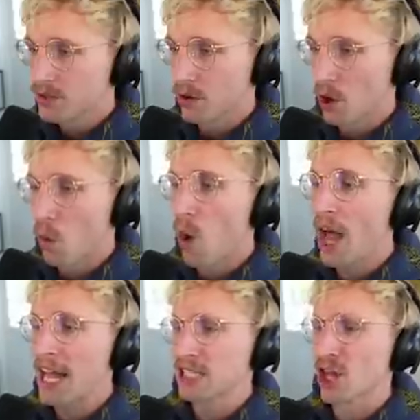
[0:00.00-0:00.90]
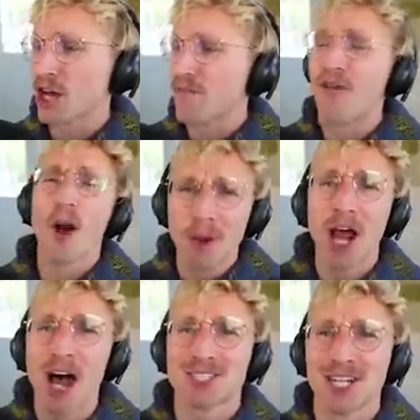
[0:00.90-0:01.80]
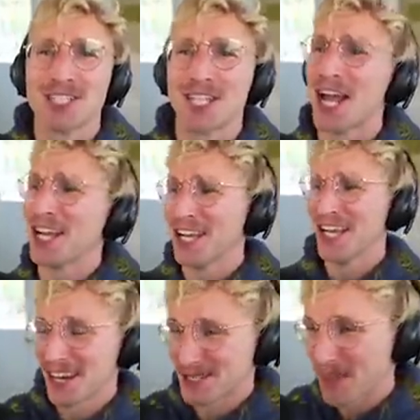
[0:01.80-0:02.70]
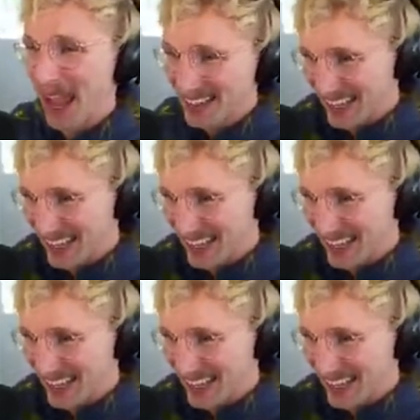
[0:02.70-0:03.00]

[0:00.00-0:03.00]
Don't know what he's looking for, but Hutchinson is back